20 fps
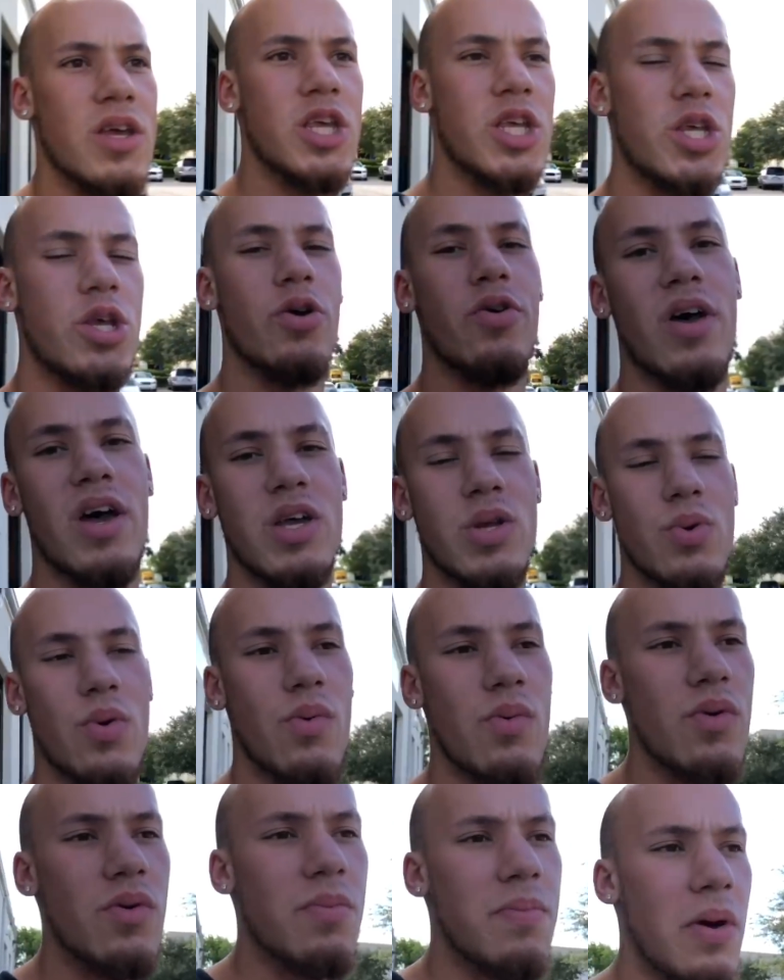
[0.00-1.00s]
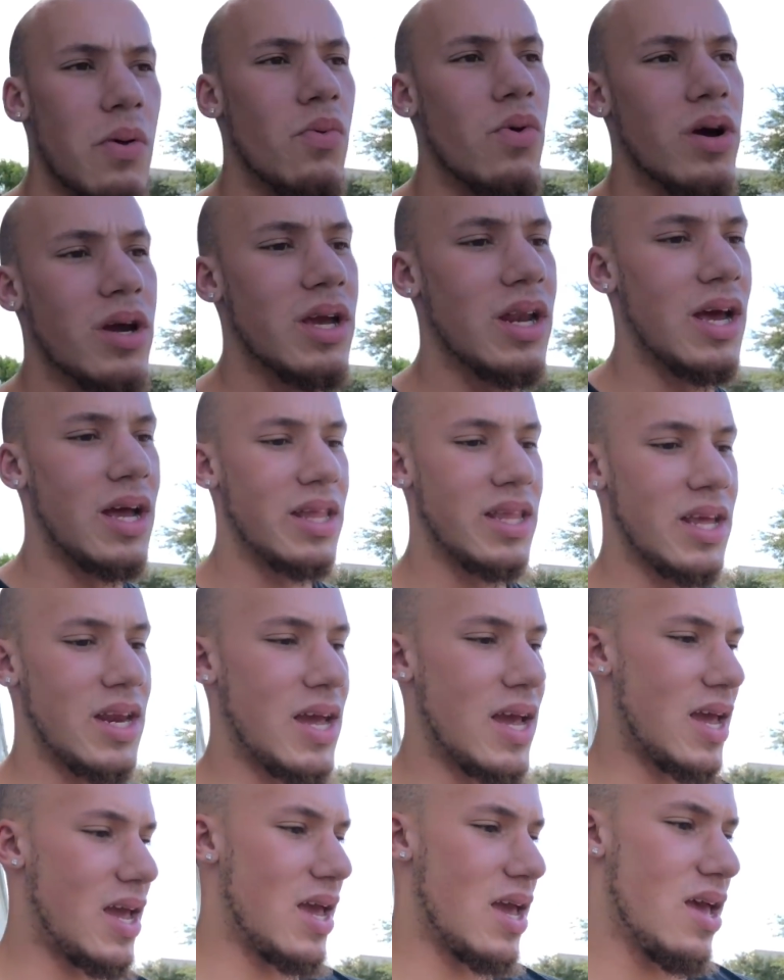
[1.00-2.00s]
So guys, what we've been working on
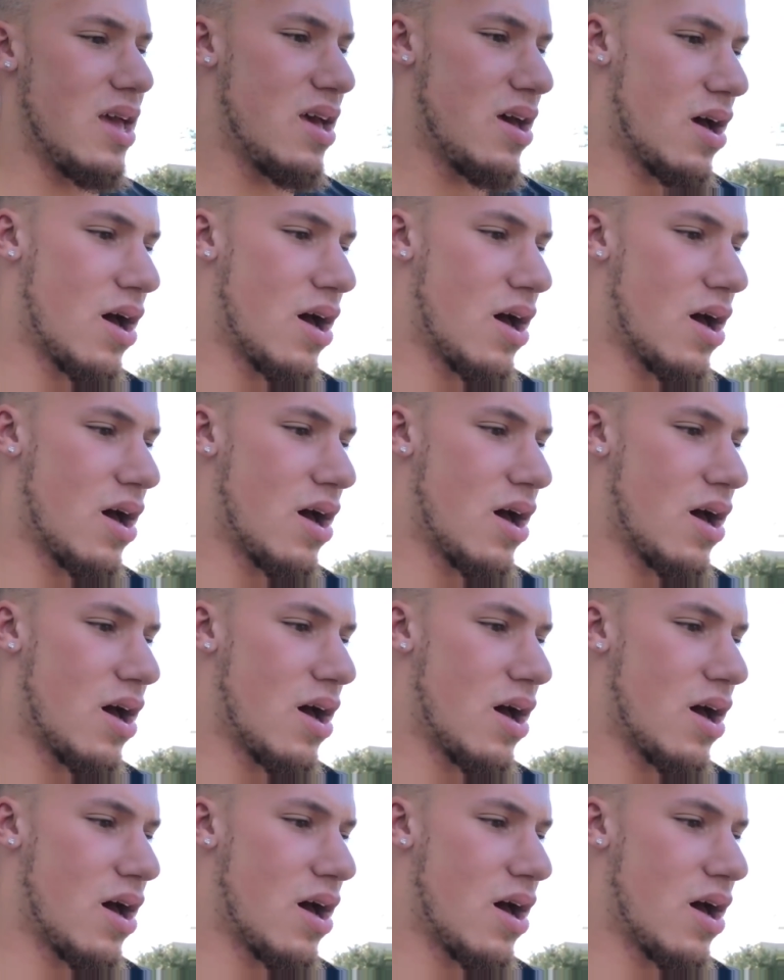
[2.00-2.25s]
today